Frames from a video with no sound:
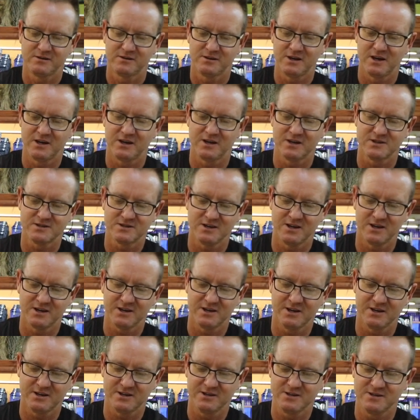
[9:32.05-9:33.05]
Take our side
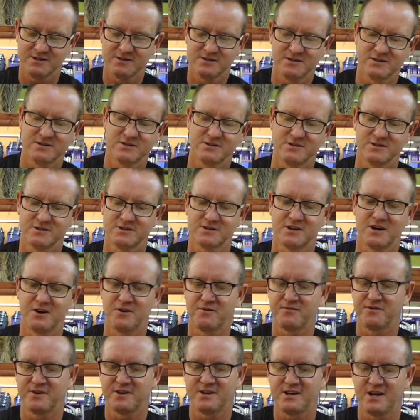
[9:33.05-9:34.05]
cutters, just cut
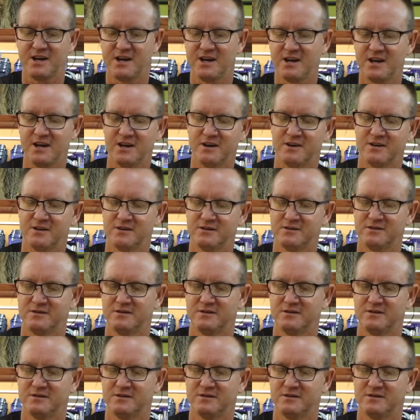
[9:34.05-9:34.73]
off the tag end.